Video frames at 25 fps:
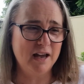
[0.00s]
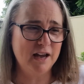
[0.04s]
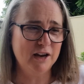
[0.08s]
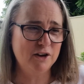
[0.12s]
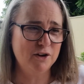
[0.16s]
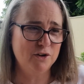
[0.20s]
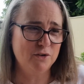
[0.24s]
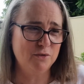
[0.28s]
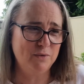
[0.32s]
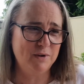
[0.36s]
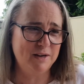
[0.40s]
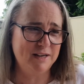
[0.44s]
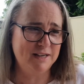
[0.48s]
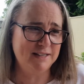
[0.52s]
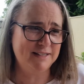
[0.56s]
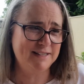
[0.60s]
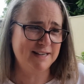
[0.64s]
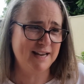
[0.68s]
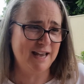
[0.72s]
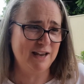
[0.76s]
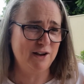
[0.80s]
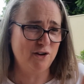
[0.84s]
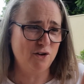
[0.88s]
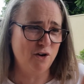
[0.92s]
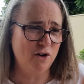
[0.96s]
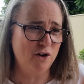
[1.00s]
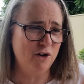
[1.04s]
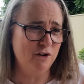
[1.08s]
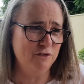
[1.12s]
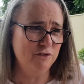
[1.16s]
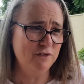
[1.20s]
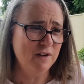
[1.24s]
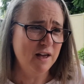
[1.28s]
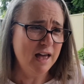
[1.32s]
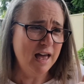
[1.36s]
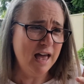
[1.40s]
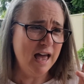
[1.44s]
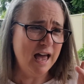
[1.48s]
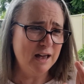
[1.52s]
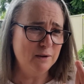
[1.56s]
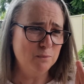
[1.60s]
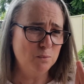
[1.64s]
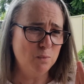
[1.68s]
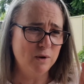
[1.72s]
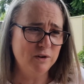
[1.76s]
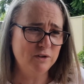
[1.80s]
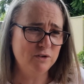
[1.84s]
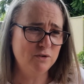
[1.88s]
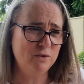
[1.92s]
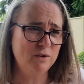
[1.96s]
career to take off, and
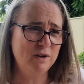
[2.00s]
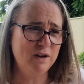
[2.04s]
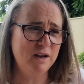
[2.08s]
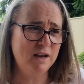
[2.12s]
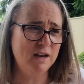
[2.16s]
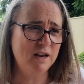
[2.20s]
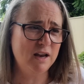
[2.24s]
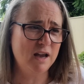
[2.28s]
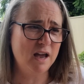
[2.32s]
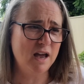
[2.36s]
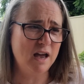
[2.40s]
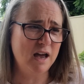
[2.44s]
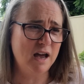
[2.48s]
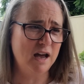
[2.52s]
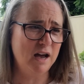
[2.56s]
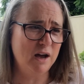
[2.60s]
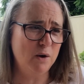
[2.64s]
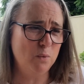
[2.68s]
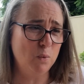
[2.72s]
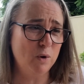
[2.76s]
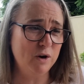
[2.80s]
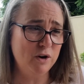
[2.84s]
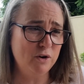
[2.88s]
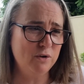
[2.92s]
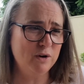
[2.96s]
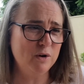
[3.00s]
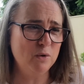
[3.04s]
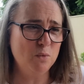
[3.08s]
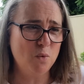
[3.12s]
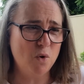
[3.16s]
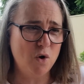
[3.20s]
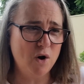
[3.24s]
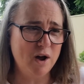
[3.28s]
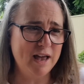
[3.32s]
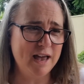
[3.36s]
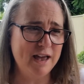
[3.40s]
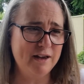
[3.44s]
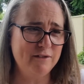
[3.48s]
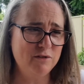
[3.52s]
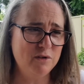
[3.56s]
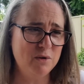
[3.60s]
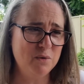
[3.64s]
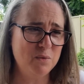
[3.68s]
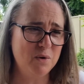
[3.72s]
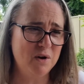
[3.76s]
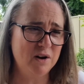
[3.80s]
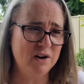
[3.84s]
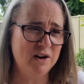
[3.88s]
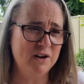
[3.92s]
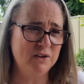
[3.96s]
wondering why
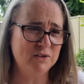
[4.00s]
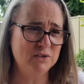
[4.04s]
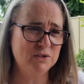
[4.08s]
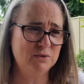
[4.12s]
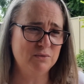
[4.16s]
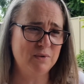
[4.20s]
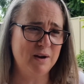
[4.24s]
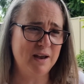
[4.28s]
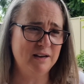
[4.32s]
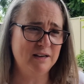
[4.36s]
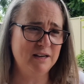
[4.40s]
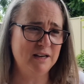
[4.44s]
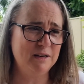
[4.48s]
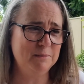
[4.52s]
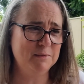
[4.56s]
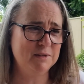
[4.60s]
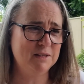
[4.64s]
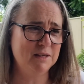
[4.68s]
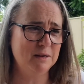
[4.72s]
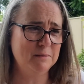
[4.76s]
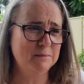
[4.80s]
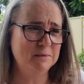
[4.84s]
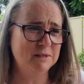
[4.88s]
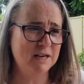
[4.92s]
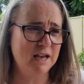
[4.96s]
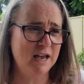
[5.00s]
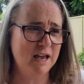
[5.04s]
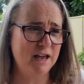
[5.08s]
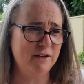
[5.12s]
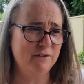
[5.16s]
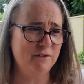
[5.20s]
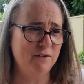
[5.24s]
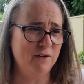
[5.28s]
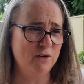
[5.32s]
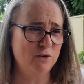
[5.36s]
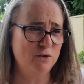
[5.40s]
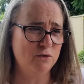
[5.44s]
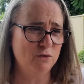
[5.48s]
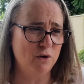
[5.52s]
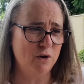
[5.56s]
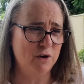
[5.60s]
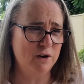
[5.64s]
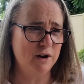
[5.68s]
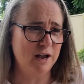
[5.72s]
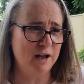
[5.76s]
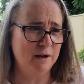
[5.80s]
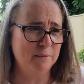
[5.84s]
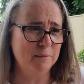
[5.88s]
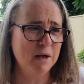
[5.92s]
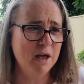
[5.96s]
everyone else around him seems to have grown
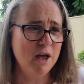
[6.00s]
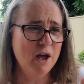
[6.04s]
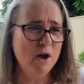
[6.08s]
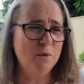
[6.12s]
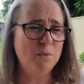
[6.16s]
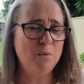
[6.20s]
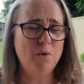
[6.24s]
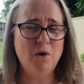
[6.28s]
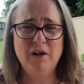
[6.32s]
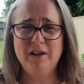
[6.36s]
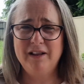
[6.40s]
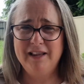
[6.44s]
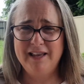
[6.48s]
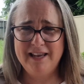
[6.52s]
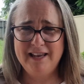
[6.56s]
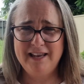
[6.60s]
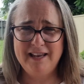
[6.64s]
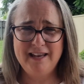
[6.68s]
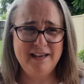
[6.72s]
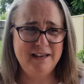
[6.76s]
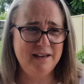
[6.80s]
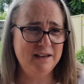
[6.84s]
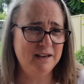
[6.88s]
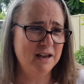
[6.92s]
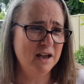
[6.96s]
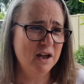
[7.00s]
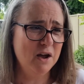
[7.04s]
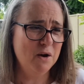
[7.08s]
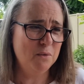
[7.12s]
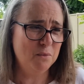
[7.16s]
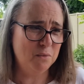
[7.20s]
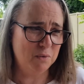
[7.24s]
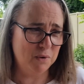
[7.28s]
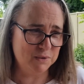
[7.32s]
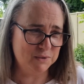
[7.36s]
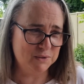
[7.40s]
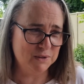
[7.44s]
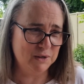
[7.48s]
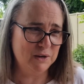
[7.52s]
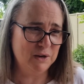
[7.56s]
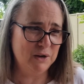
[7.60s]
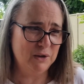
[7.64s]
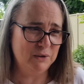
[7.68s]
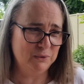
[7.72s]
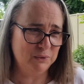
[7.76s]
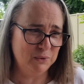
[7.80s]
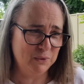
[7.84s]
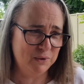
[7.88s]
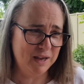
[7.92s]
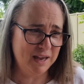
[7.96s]
up while he wasn't
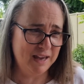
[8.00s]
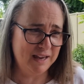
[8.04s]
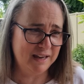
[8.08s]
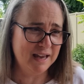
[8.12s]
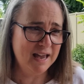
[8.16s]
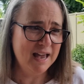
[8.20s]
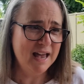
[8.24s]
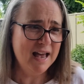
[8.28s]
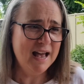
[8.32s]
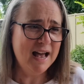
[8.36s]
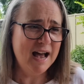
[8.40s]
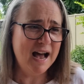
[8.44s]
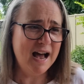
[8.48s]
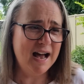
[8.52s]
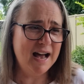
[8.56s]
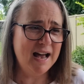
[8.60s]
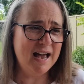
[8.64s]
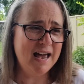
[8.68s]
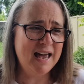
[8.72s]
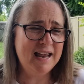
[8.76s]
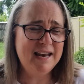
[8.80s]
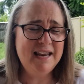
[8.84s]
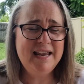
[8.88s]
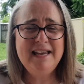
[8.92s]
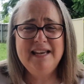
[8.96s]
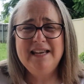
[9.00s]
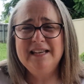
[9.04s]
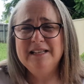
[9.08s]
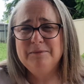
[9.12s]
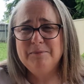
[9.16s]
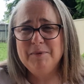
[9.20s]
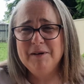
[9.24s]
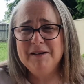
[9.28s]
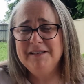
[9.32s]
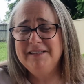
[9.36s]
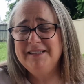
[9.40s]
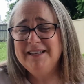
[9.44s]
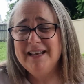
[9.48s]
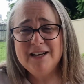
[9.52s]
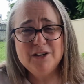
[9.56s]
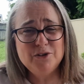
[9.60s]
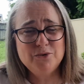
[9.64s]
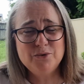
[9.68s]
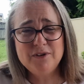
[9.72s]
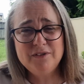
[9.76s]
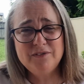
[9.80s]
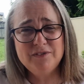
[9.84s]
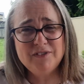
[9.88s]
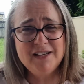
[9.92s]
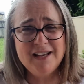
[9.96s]
looking. And he has been set
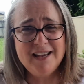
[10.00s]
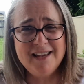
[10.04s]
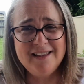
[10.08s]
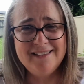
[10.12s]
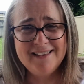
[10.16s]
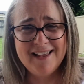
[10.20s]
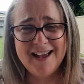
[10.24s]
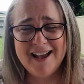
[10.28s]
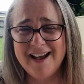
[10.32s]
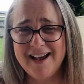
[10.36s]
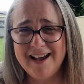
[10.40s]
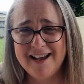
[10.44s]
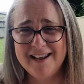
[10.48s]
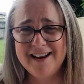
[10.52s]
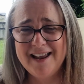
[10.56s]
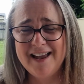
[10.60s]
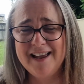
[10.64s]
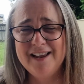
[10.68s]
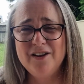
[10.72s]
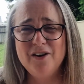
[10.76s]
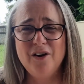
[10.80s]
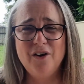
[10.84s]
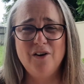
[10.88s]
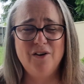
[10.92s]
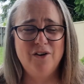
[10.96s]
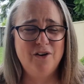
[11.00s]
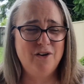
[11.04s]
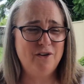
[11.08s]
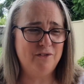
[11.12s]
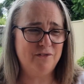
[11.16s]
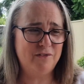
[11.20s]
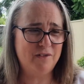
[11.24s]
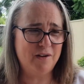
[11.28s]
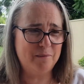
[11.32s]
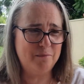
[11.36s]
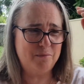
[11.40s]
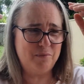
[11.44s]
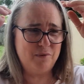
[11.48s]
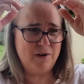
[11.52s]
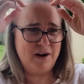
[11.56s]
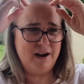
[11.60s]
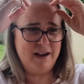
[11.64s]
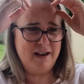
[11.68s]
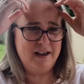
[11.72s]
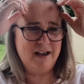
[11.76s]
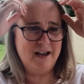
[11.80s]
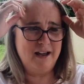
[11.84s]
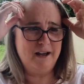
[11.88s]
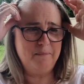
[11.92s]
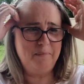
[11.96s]
adrift in the heartache of
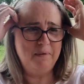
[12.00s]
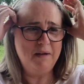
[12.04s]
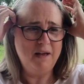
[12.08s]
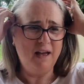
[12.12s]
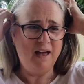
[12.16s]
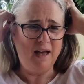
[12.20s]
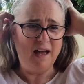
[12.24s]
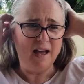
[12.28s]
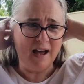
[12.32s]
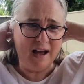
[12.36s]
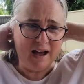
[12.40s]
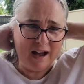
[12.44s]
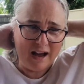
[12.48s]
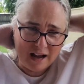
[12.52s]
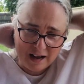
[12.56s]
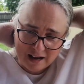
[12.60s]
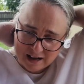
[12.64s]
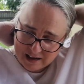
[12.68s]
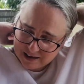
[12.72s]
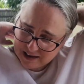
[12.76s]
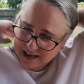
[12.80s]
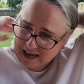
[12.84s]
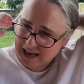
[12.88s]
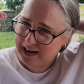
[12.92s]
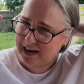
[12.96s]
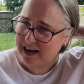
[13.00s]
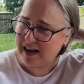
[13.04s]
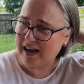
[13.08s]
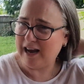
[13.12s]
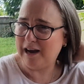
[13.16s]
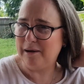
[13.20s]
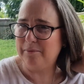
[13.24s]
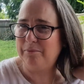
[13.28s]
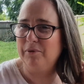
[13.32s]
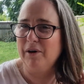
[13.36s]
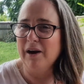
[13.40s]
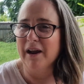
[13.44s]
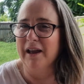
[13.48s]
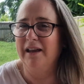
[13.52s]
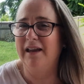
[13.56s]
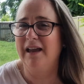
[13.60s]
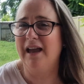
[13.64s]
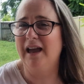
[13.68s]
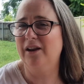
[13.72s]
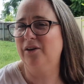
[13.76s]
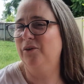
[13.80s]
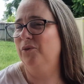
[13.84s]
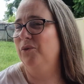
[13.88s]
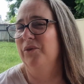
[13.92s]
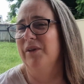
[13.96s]
breakup and heartbreak
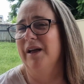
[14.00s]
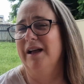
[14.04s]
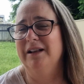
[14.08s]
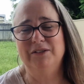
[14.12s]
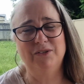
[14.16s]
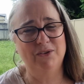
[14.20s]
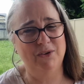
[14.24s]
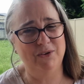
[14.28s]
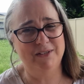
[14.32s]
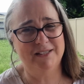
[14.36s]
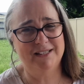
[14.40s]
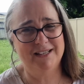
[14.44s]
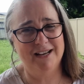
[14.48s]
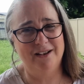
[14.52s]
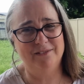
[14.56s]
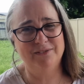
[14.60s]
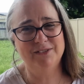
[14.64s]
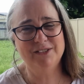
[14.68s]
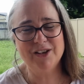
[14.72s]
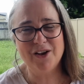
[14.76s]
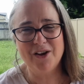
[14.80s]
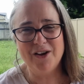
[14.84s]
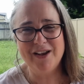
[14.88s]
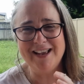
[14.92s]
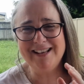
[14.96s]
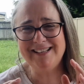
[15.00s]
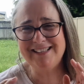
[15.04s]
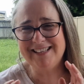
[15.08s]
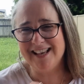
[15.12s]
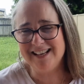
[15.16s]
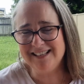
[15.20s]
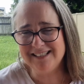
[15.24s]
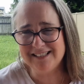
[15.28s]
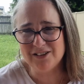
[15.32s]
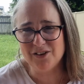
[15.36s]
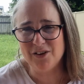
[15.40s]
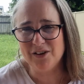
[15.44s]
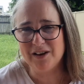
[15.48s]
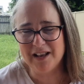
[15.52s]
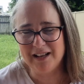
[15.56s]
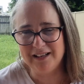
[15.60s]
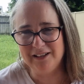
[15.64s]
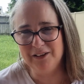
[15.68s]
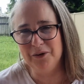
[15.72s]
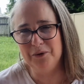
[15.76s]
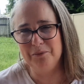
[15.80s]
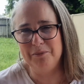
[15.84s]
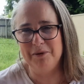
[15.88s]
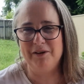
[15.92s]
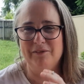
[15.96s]
and all that sort of stuff. So it sounds like a
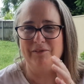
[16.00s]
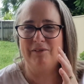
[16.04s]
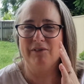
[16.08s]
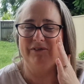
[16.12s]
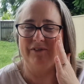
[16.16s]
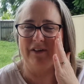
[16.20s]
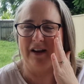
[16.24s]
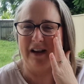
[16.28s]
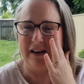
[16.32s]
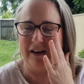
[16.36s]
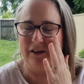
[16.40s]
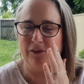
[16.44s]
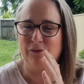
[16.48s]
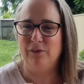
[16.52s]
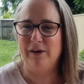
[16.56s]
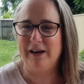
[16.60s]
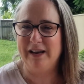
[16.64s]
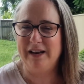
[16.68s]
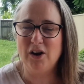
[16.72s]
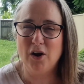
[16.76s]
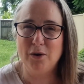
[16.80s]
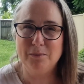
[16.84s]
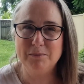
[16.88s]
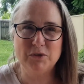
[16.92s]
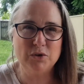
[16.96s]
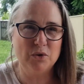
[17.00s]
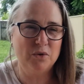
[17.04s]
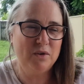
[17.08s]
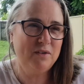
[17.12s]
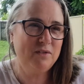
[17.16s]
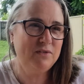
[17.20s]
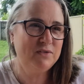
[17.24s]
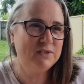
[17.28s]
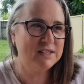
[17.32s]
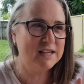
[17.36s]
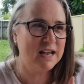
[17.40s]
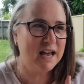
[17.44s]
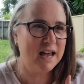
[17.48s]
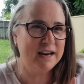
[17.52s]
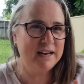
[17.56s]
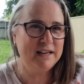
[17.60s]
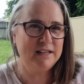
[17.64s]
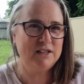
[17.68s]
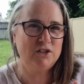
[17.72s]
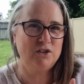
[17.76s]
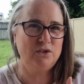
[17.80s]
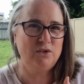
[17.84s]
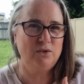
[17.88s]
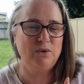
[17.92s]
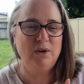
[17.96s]
little bit of a fun read. I'm sort of starting
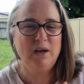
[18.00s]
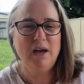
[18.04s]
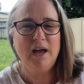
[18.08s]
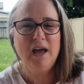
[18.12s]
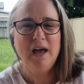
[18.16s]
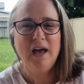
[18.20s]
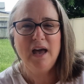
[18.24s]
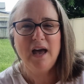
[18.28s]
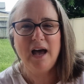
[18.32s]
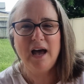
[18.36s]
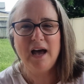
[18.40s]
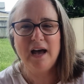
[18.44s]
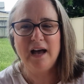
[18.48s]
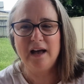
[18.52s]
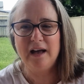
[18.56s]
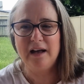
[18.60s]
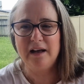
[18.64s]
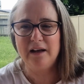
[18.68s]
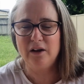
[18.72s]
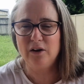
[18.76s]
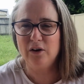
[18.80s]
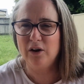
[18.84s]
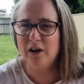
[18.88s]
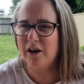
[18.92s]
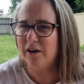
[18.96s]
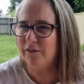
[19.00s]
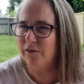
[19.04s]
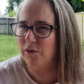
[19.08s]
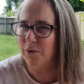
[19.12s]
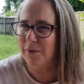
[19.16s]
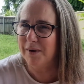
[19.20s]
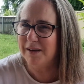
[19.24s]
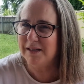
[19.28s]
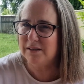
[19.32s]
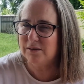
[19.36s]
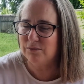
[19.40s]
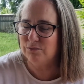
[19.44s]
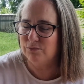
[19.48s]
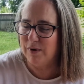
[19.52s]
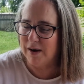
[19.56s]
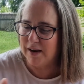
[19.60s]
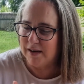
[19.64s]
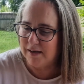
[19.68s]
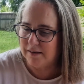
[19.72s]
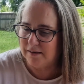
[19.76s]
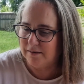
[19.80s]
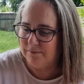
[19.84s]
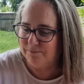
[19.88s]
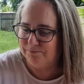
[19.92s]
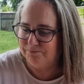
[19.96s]
to, like, I've always
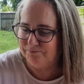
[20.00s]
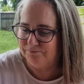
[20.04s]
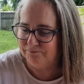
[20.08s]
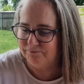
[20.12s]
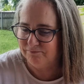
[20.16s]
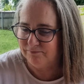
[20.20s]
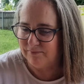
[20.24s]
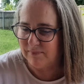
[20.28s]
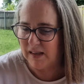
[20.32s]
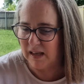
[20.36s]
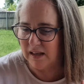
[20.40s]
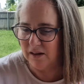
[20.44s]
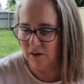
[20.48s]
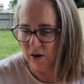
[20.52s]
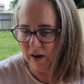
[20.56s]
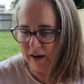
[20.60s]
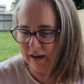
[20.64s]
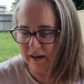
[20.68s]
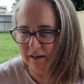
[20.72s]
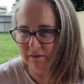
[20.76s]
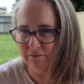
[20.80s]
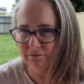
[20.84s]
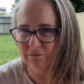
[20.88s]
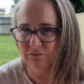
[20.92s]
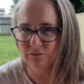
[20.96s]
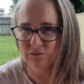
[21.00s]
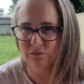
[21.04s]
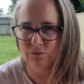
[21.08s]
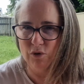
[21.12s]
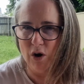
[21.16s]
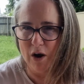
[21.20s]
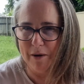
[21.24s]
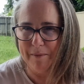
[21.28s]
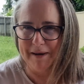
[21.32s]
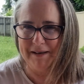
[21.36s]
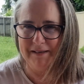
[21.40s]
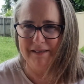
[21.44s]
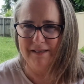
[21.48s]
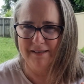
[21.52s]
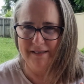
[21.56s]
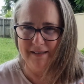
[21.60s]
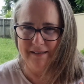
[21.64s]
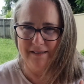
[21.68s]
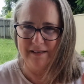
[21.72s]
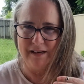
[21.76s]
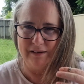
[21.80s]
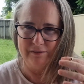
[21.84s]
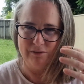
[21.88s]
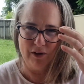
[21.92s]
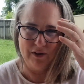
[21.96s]
read like romances and
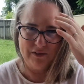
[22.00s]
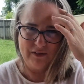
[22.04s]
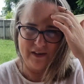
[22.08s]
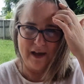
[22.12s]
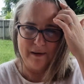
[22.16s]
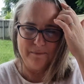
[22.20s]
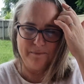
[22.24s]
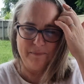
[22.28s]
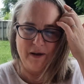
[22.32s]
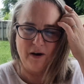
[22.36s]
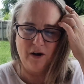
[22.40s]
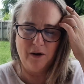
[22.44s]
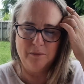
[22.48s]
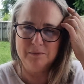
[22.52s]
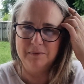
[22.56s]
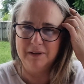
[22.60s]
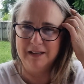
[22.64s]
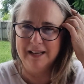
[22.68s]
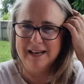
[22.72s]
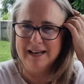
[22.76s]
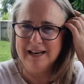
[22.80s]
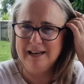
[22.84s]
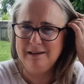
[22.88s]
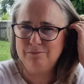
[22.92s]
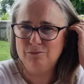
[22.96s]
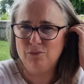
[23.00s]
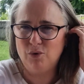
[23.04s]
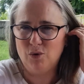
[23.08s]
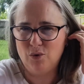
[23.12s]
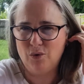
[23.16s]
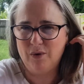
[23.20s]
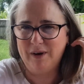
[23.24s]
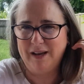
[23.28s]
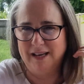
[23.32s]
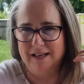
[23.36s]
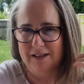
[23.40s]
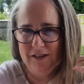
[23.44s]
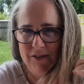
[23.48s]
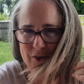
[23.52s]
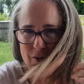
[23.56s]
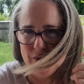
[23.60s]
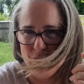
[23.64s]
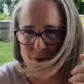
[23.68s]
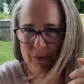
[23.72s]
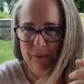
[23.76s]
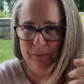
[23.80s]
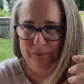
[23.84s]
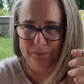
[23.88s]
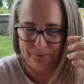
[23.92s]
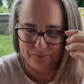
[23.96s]
stuff like that, but I'm leaning more
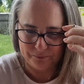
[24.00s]
into